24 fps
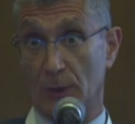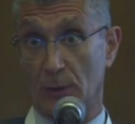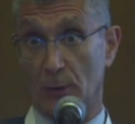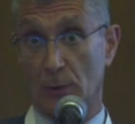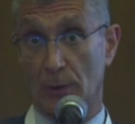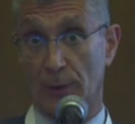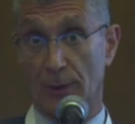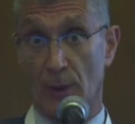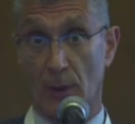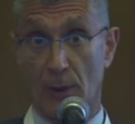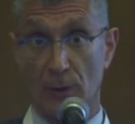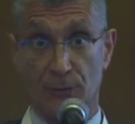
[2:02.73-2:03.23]

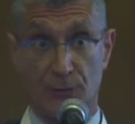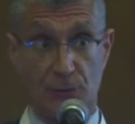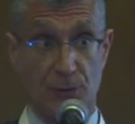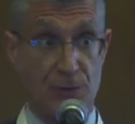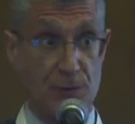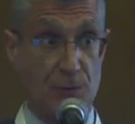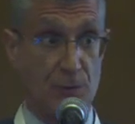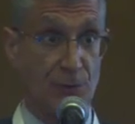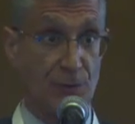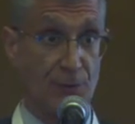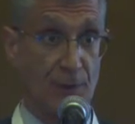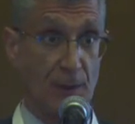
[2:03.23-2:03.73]
only alter
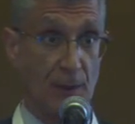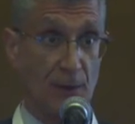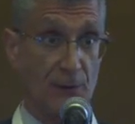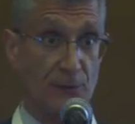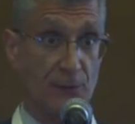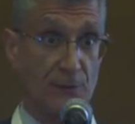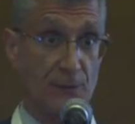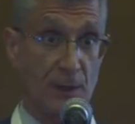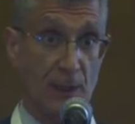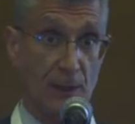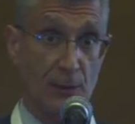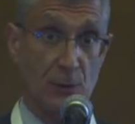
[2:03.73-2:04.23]
two
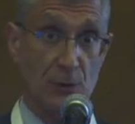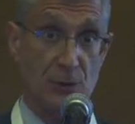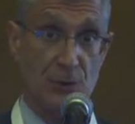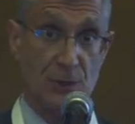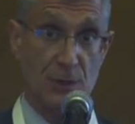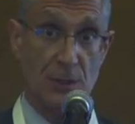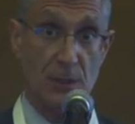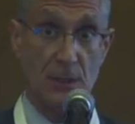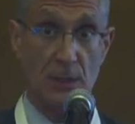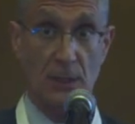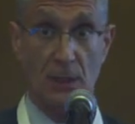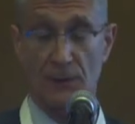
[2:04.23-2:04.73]
things: the
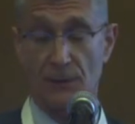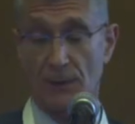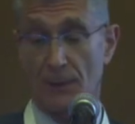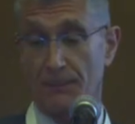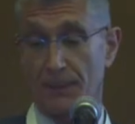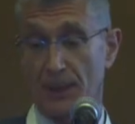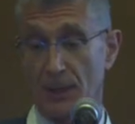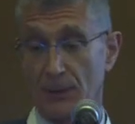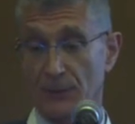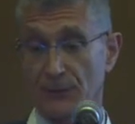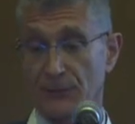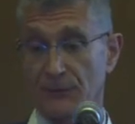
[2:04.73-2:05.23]
energy and the
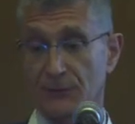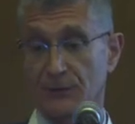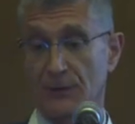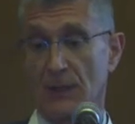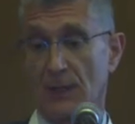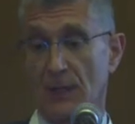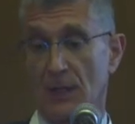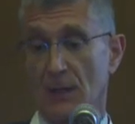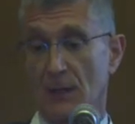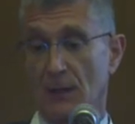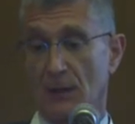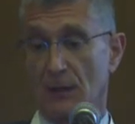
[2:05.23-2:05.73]

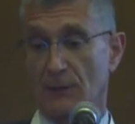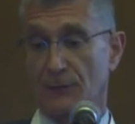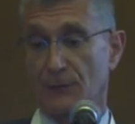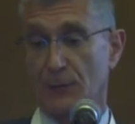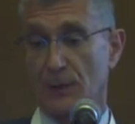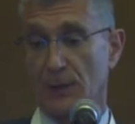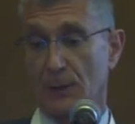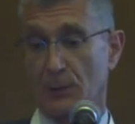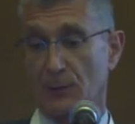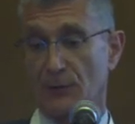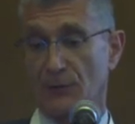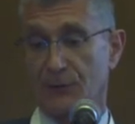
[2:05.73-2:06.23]
pulse
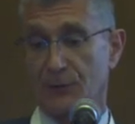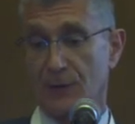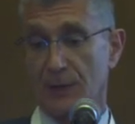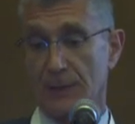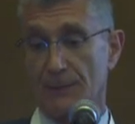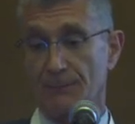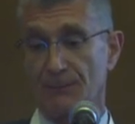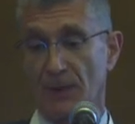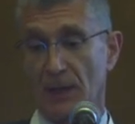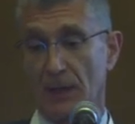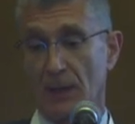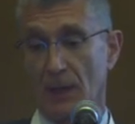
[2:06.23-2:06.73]

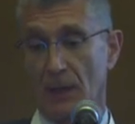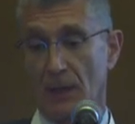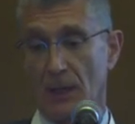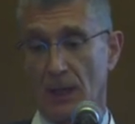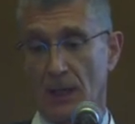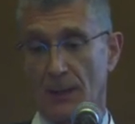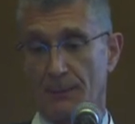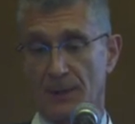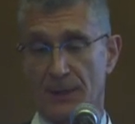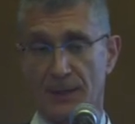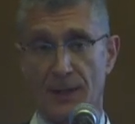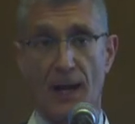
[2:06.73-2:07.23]
frequency.
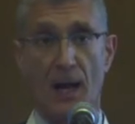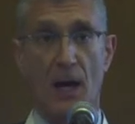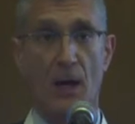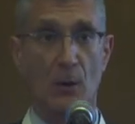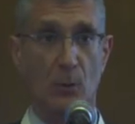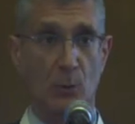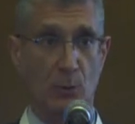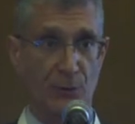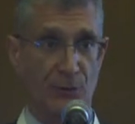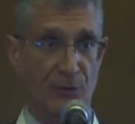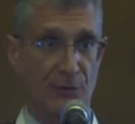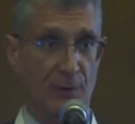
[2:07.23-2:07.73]
But now,
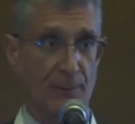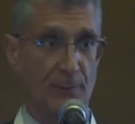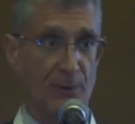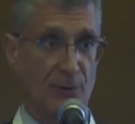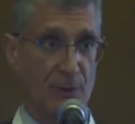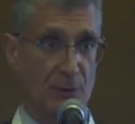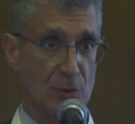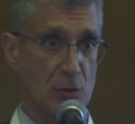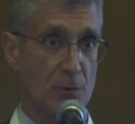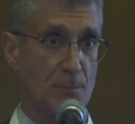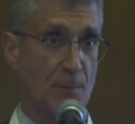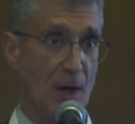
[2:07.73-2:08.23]
with some of the
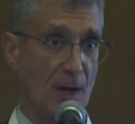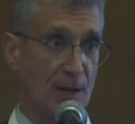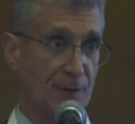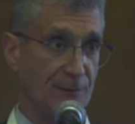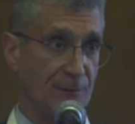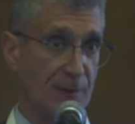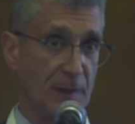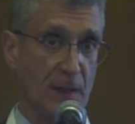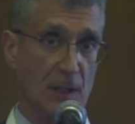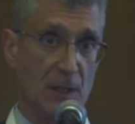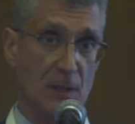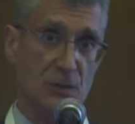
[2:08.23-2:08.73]
new
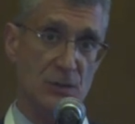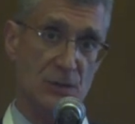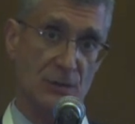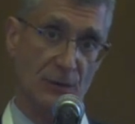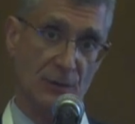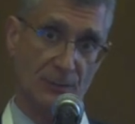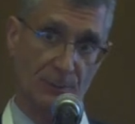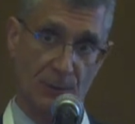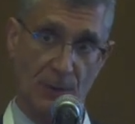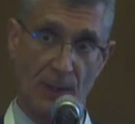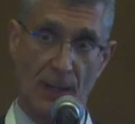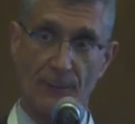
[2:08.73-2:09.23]
modifications,
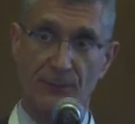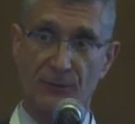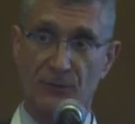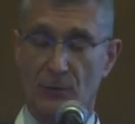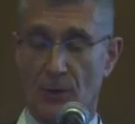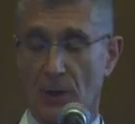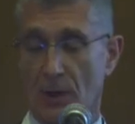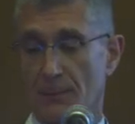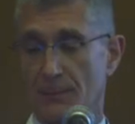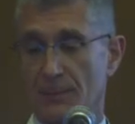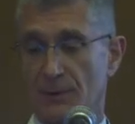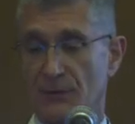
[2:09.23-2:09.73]
perhaps
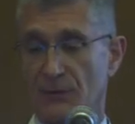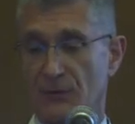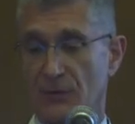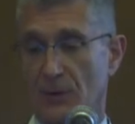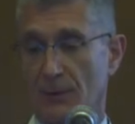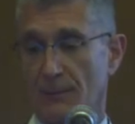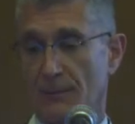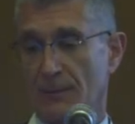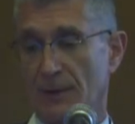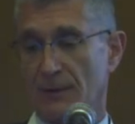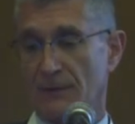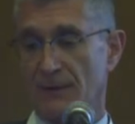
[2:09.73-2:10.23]
there have been
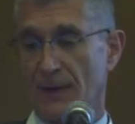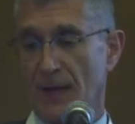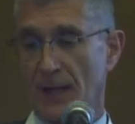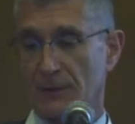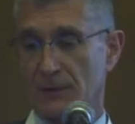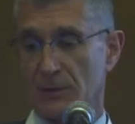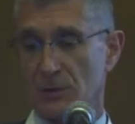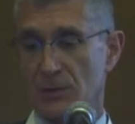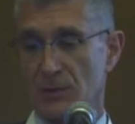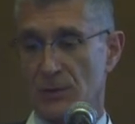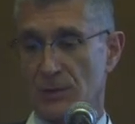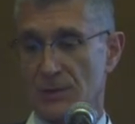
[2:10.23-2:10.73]
some
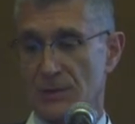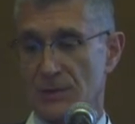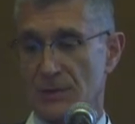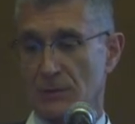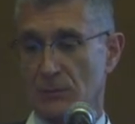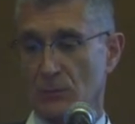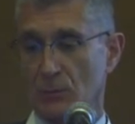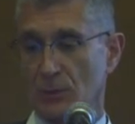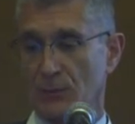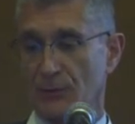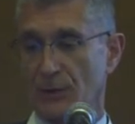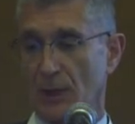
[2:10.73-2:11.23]
advantages,
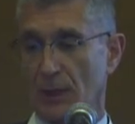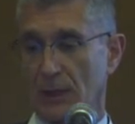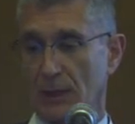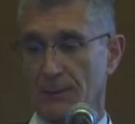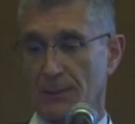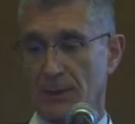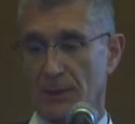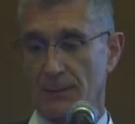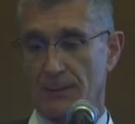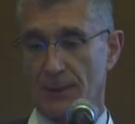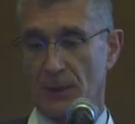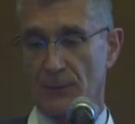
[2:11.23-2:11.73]
and we'll talk a
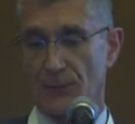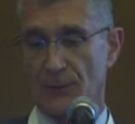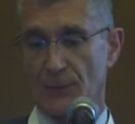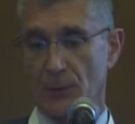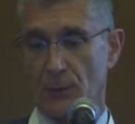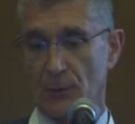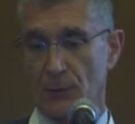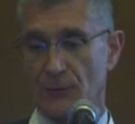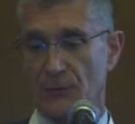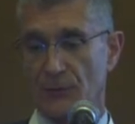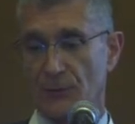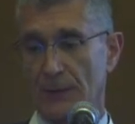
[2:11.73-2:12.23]
bit about
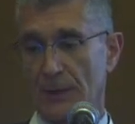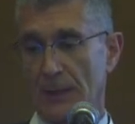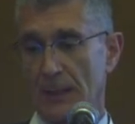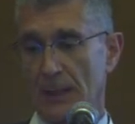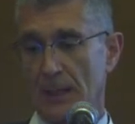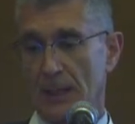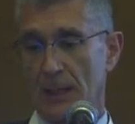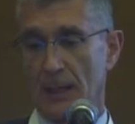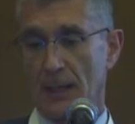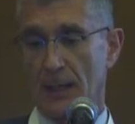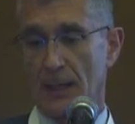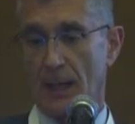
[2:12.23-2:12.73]
those.
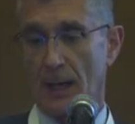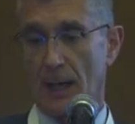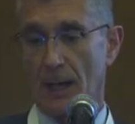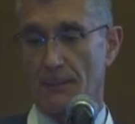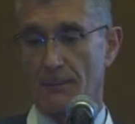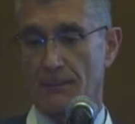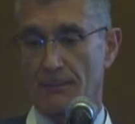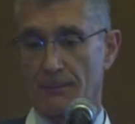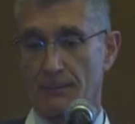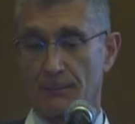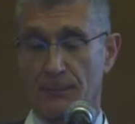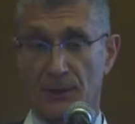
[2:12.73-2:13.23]

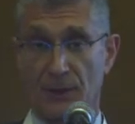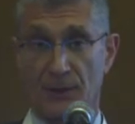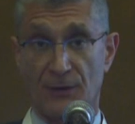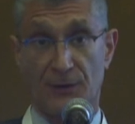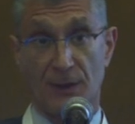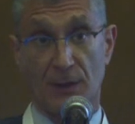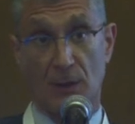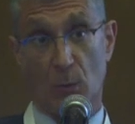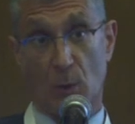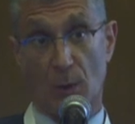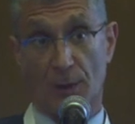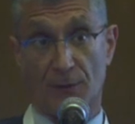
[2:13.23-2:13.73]
But I
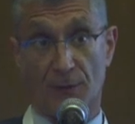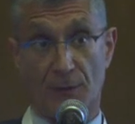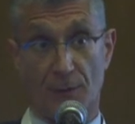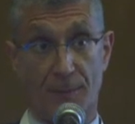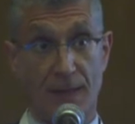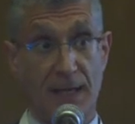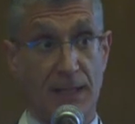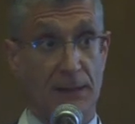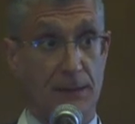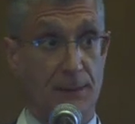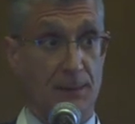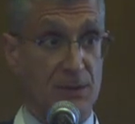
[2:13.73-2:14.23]
think one of the
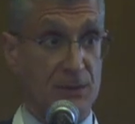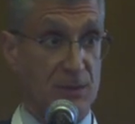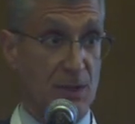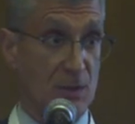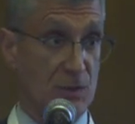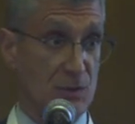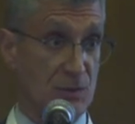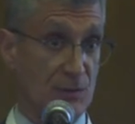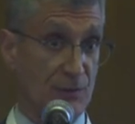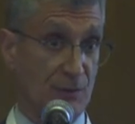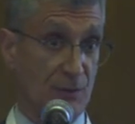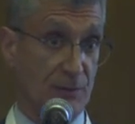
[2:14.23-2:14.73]
main
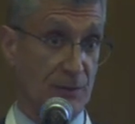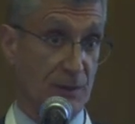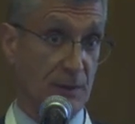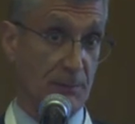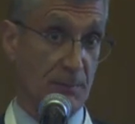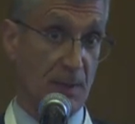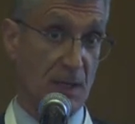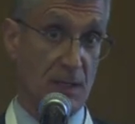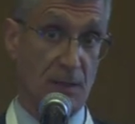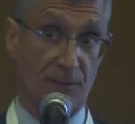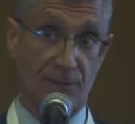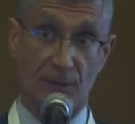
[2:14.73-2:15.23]
limitations I think
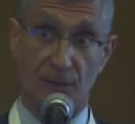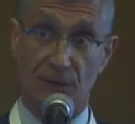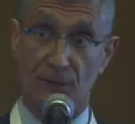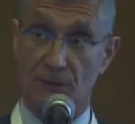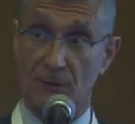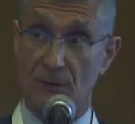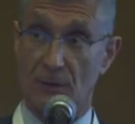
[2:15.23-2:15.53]
many of us